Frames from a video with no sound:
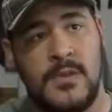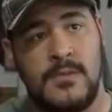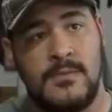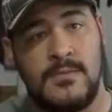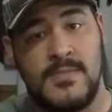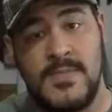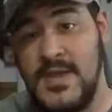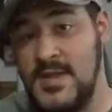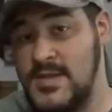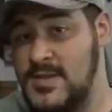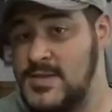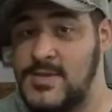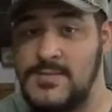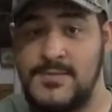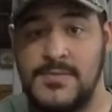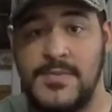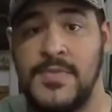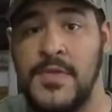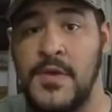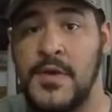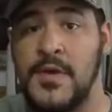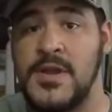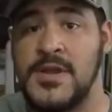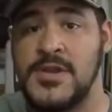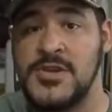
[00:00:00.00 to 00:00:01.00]
that's
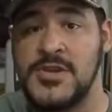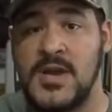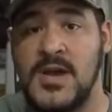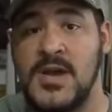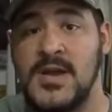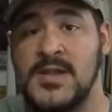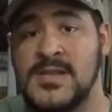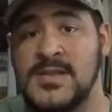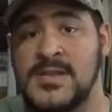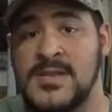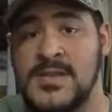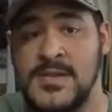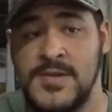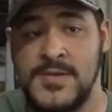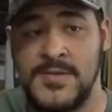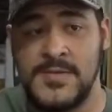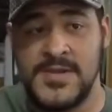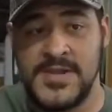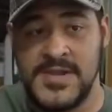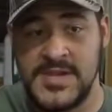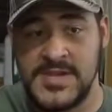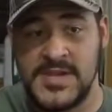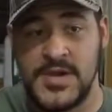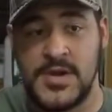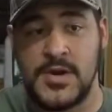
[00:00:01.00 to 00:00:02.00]
30 shots to
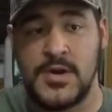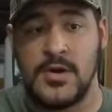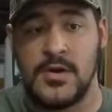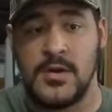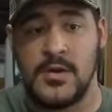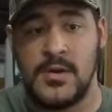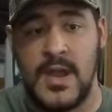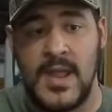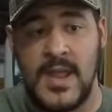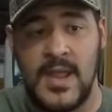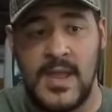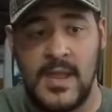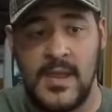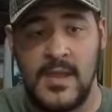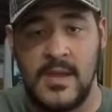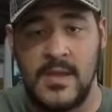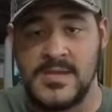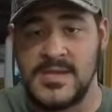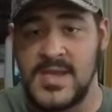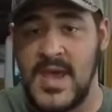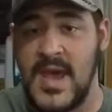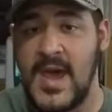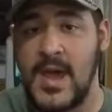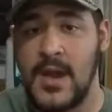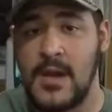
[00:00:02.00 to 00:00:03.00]
deter a
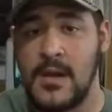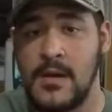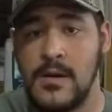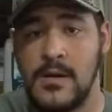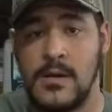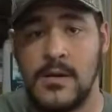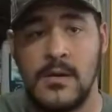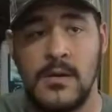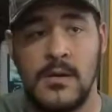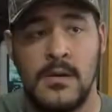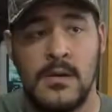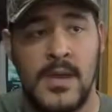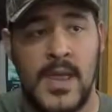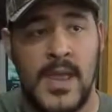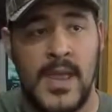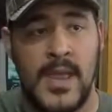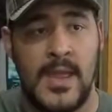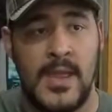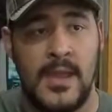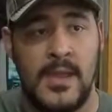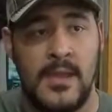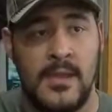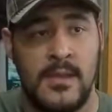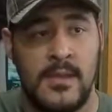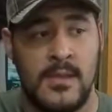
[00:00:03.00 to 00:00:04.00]
attacker,
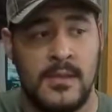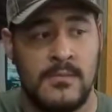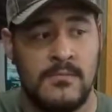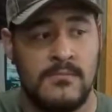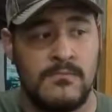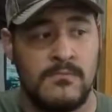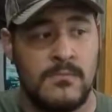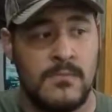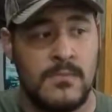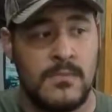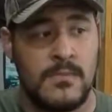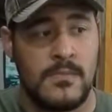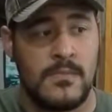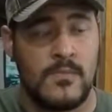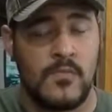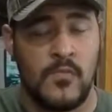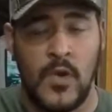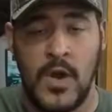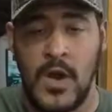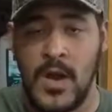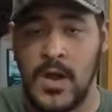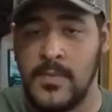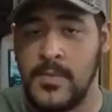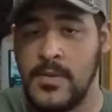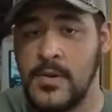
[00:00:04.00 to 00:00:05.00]
a
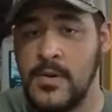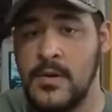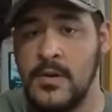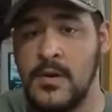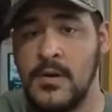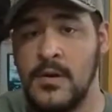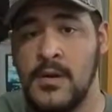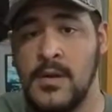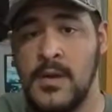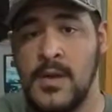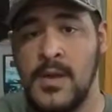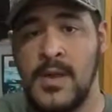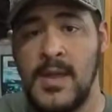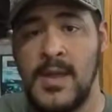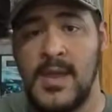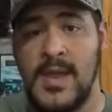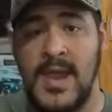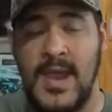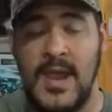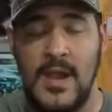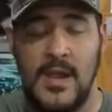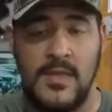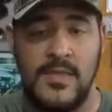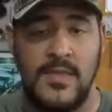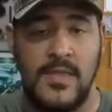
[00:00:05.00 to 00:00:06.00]
robber,
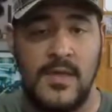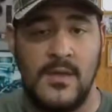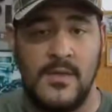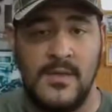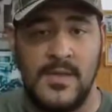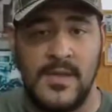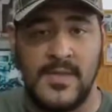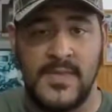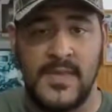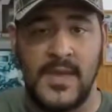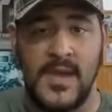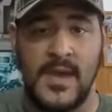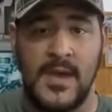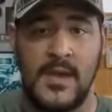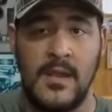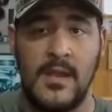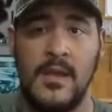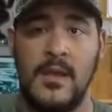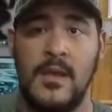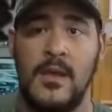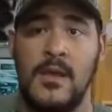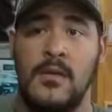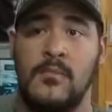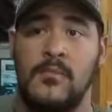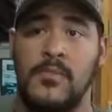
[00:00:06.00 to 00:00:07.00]
anything like that.
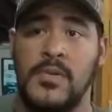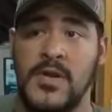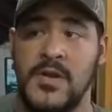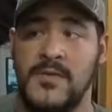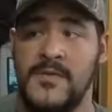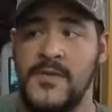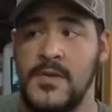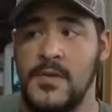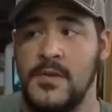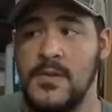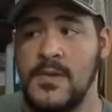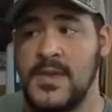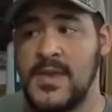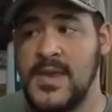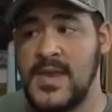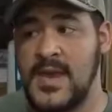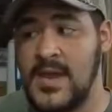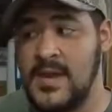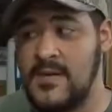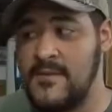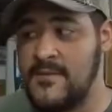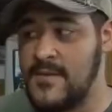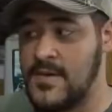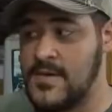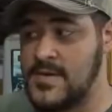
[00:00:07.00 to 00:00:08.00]
But if you're looking at
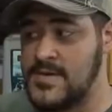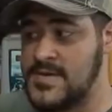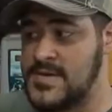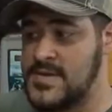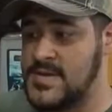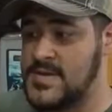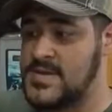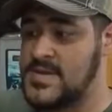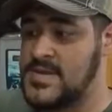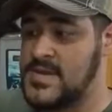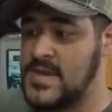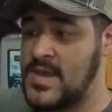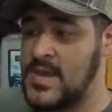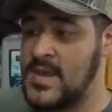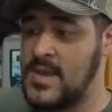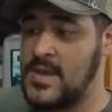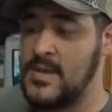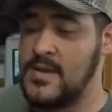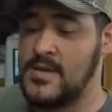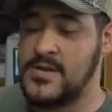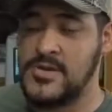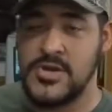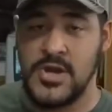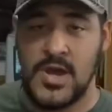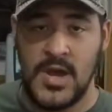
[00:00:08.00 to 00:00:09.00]
it versus, say,
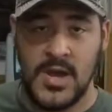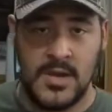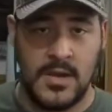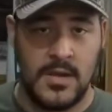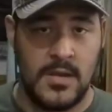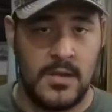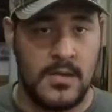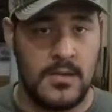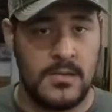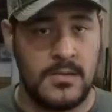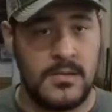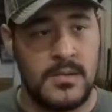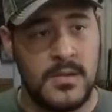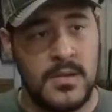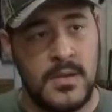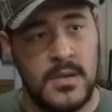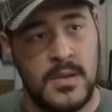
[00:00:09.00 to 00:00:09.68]
a shotgun,